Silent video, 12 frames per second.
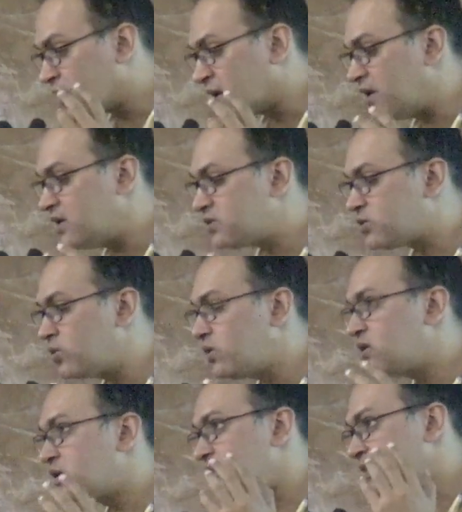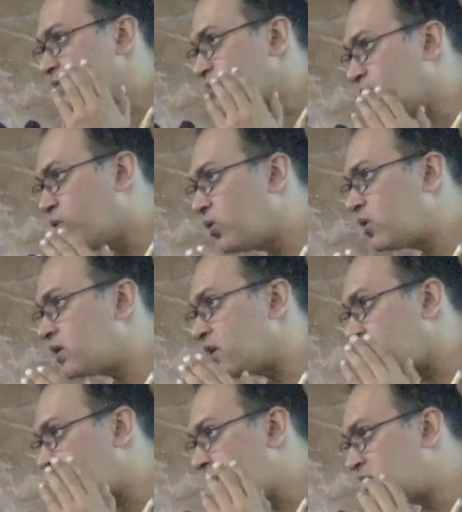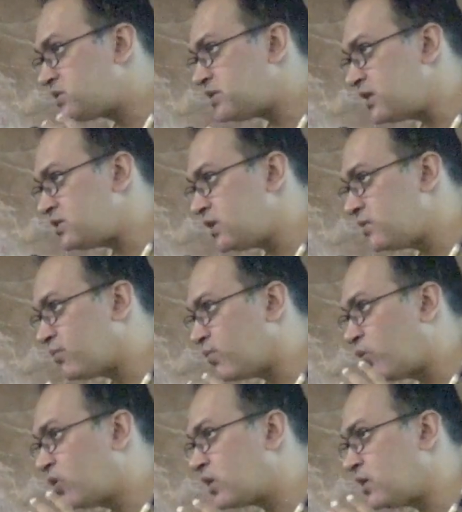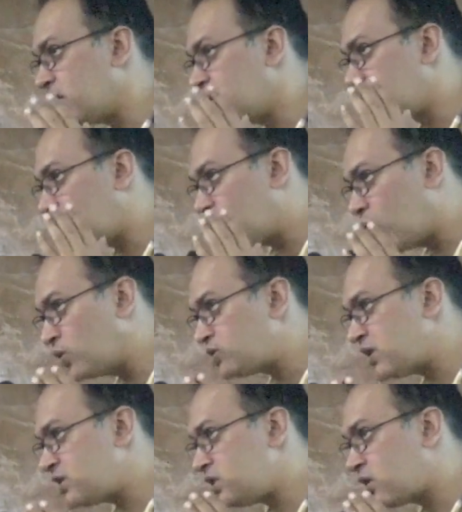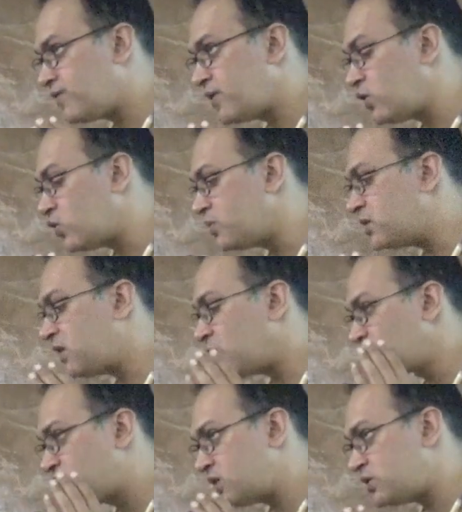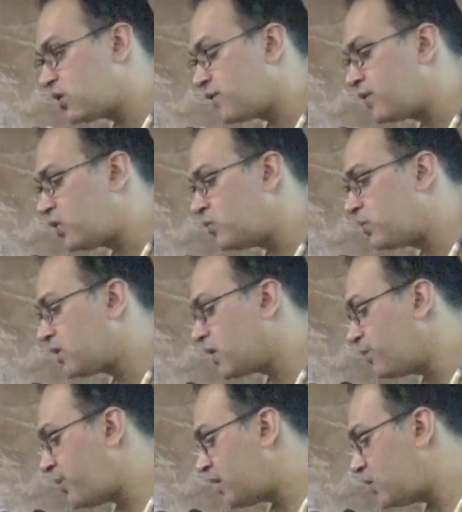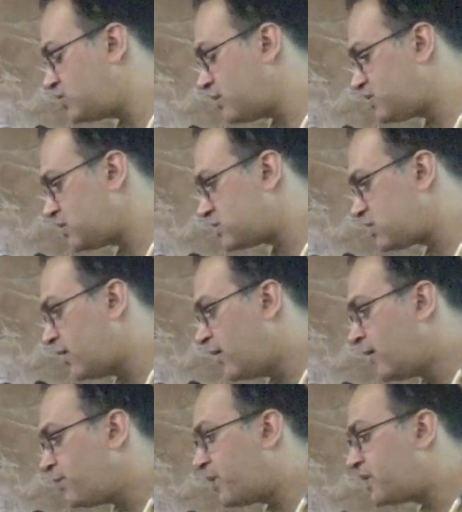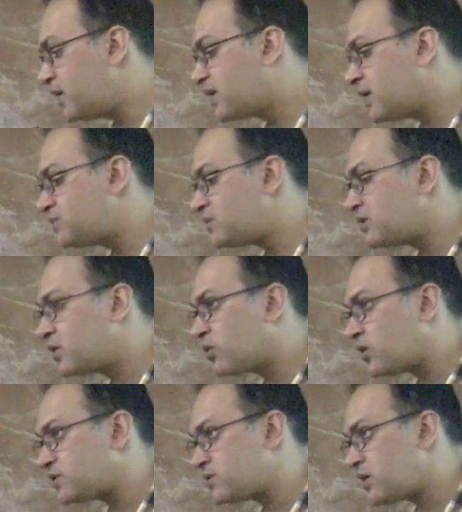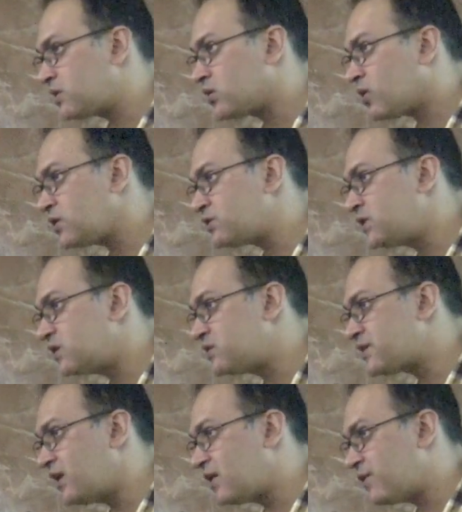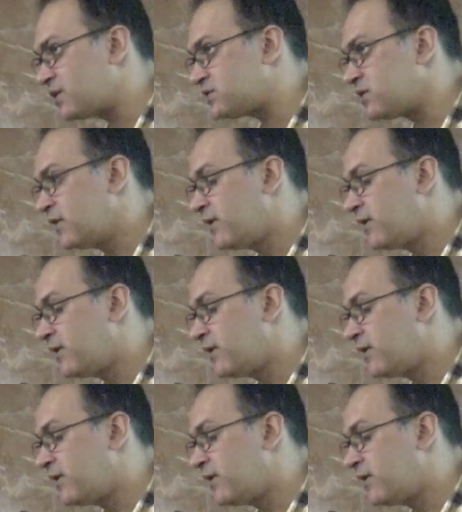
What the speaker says: leads to more understaging, more low staging of the tumor, down staging of the tumor compared to GemCis. But it comes at the cost. The cost here is side effects.